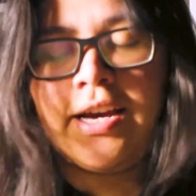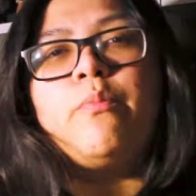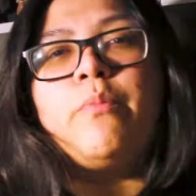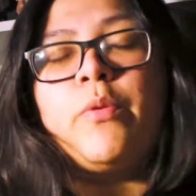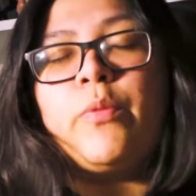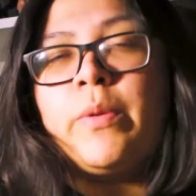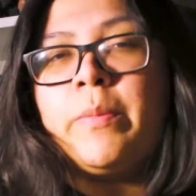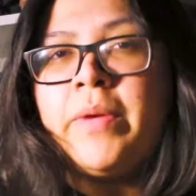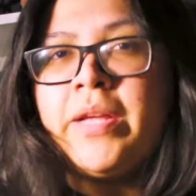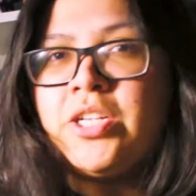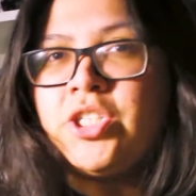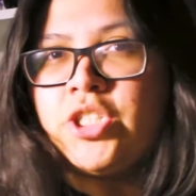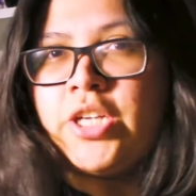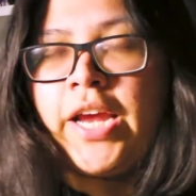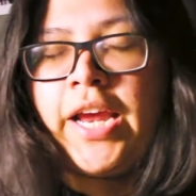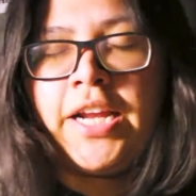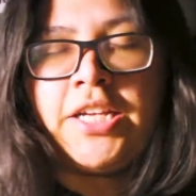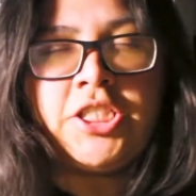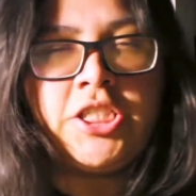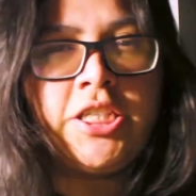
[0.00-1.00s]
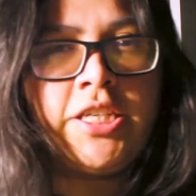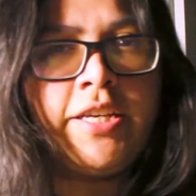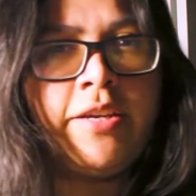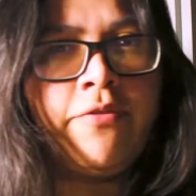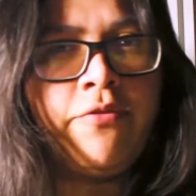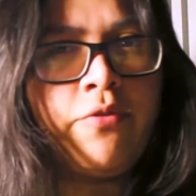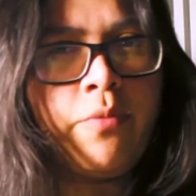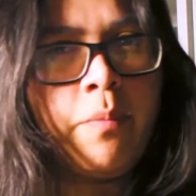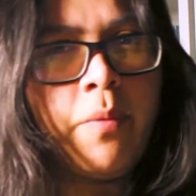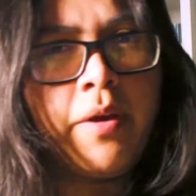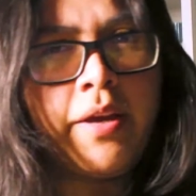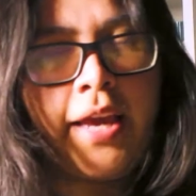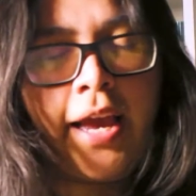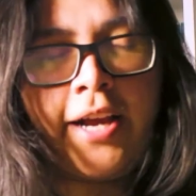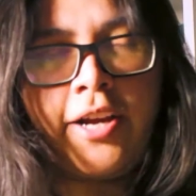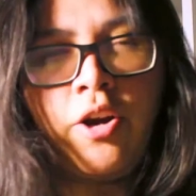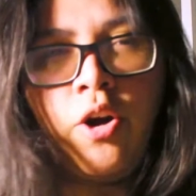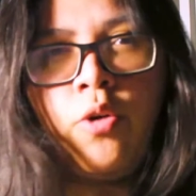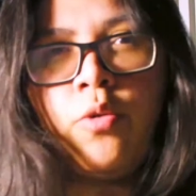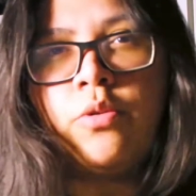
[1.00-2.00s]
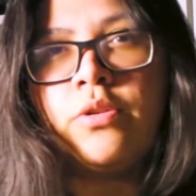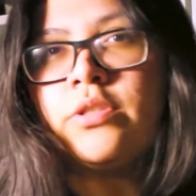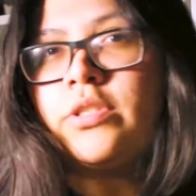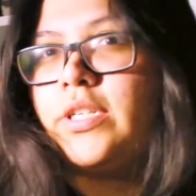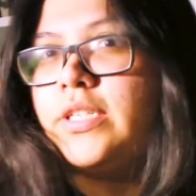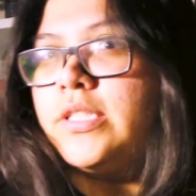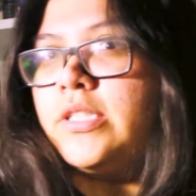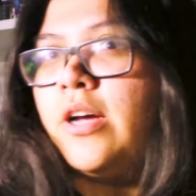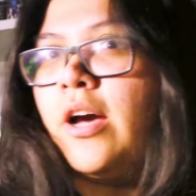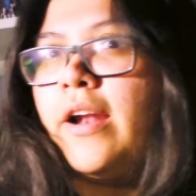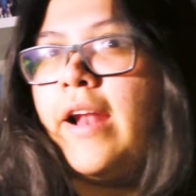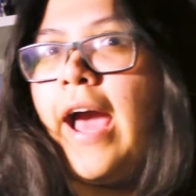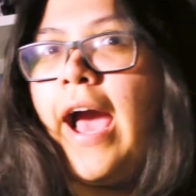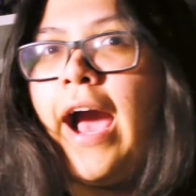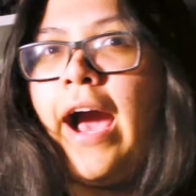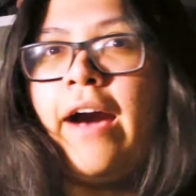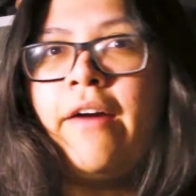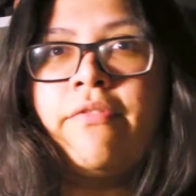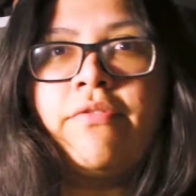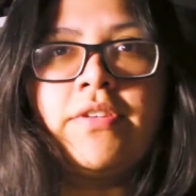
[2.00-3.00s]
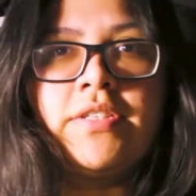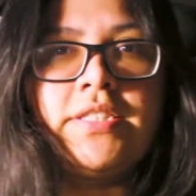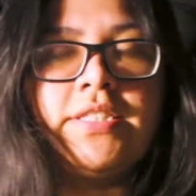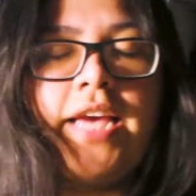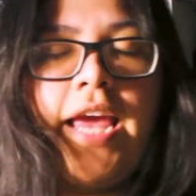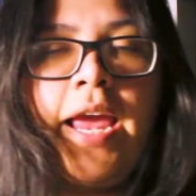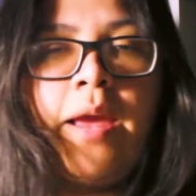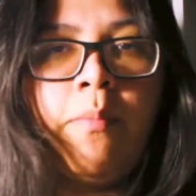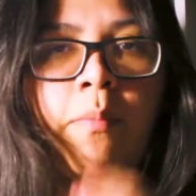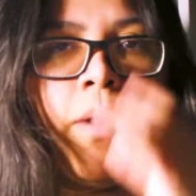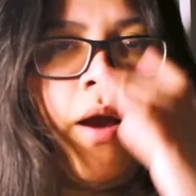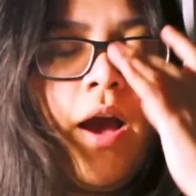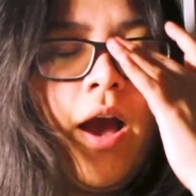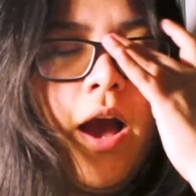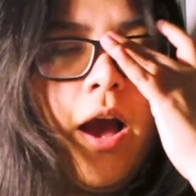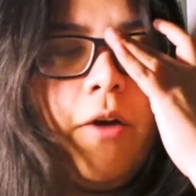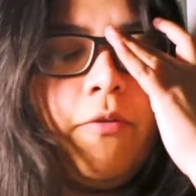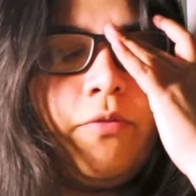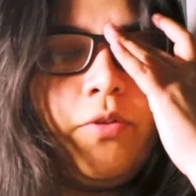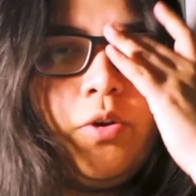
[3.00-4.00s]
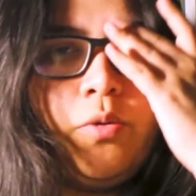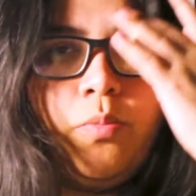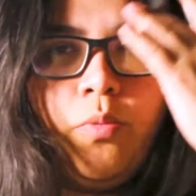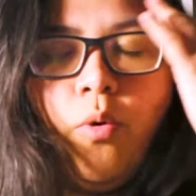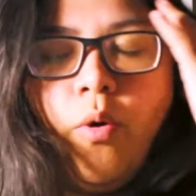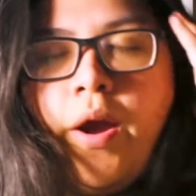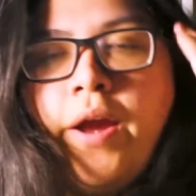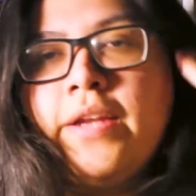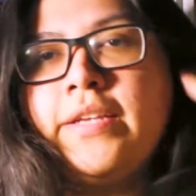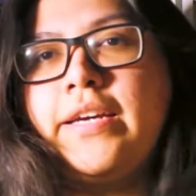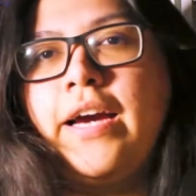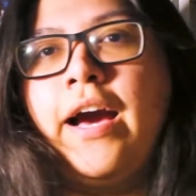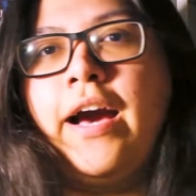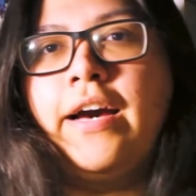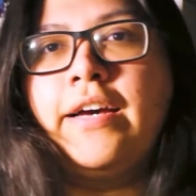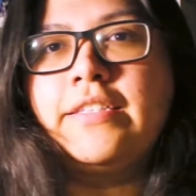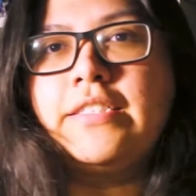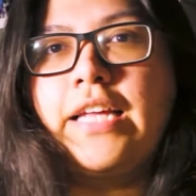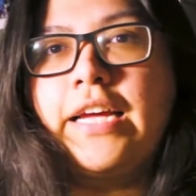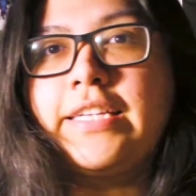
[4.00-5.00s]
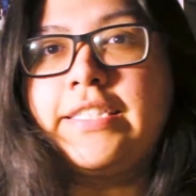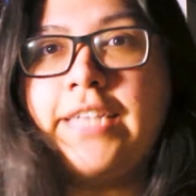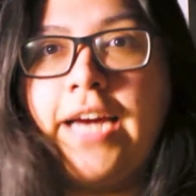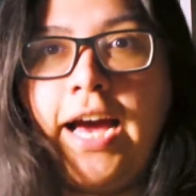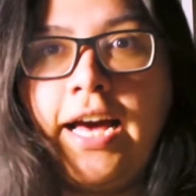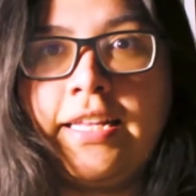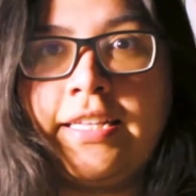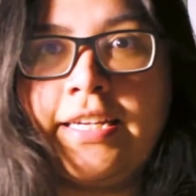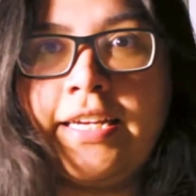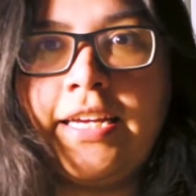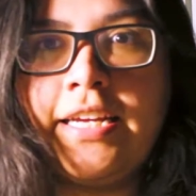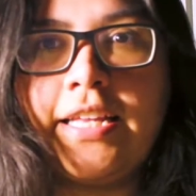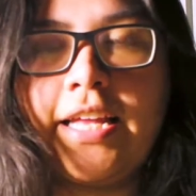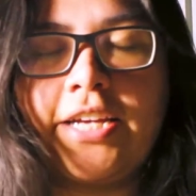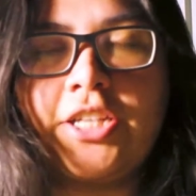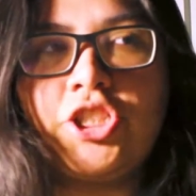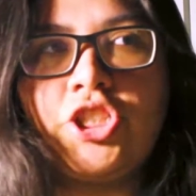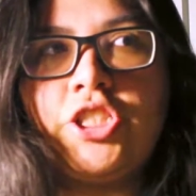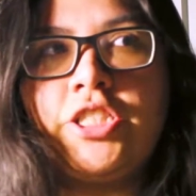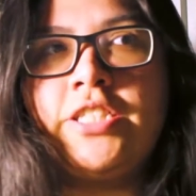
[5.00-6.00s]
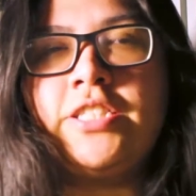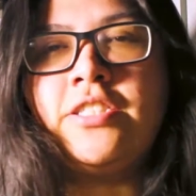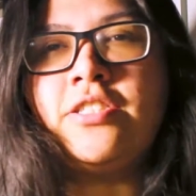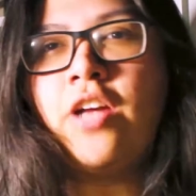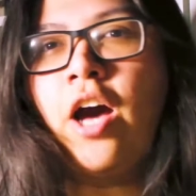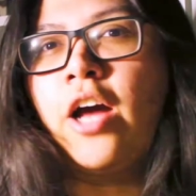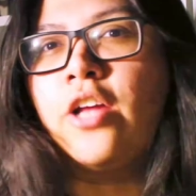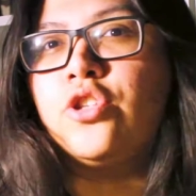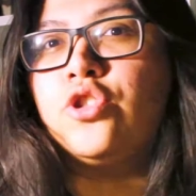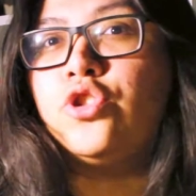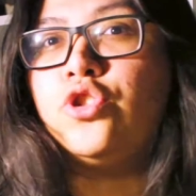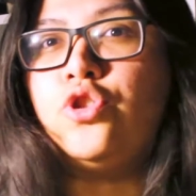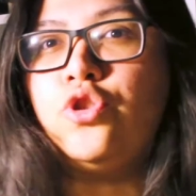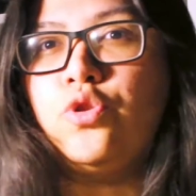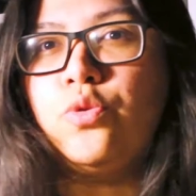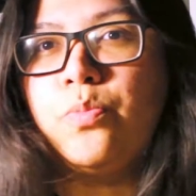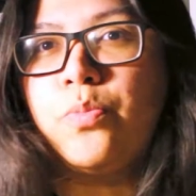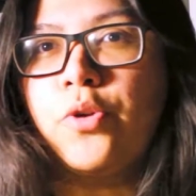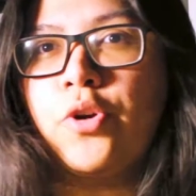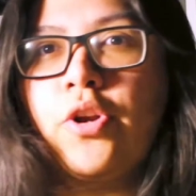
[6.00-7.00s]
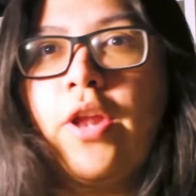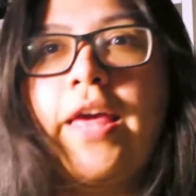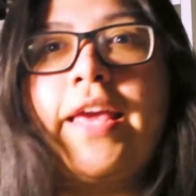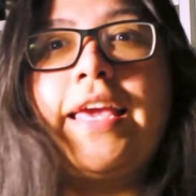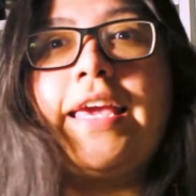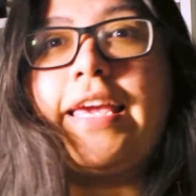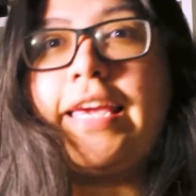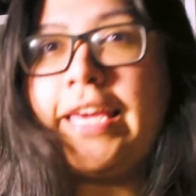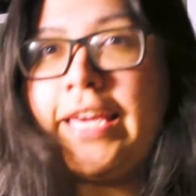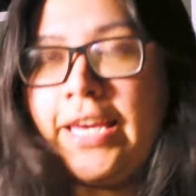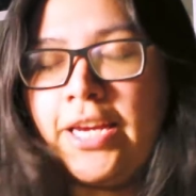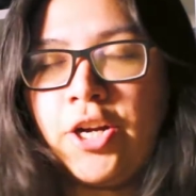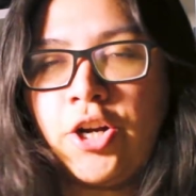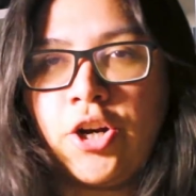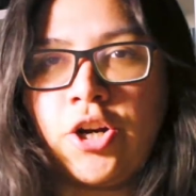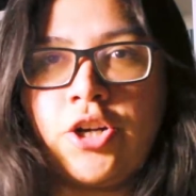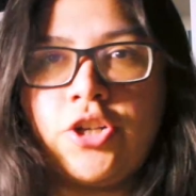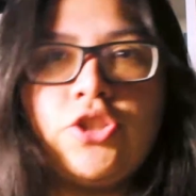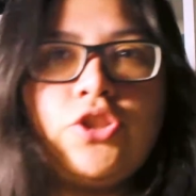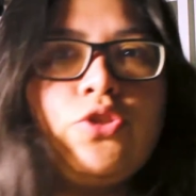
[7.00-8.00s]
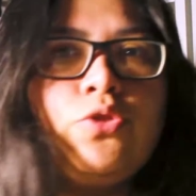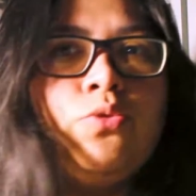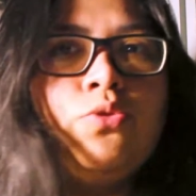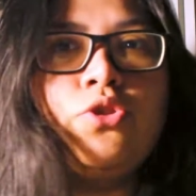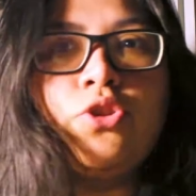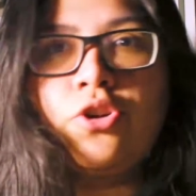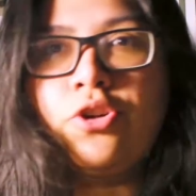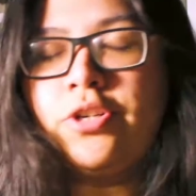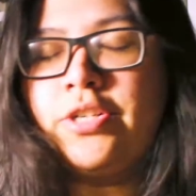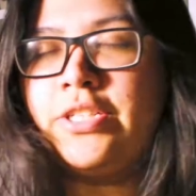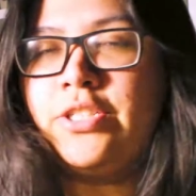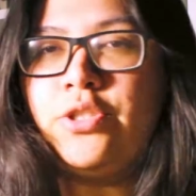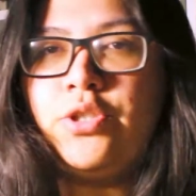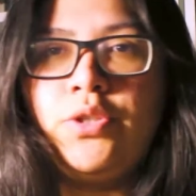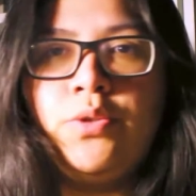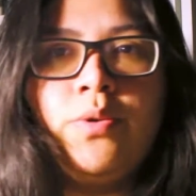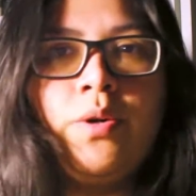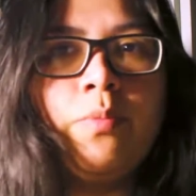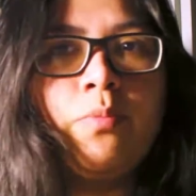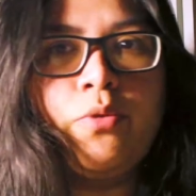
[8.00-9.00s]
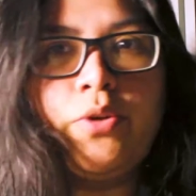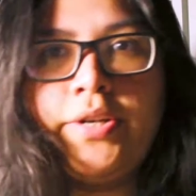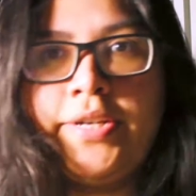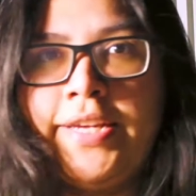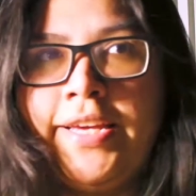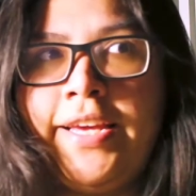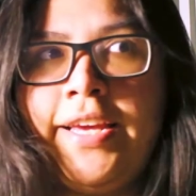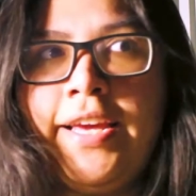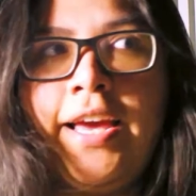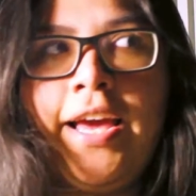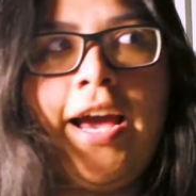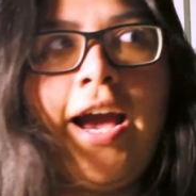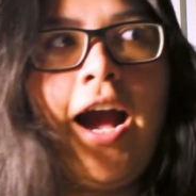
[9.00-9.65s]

But we meet Shay and she from the get-go does not have the same viewpoint as like Tally. Like she's not super like eager to turn into a pretty.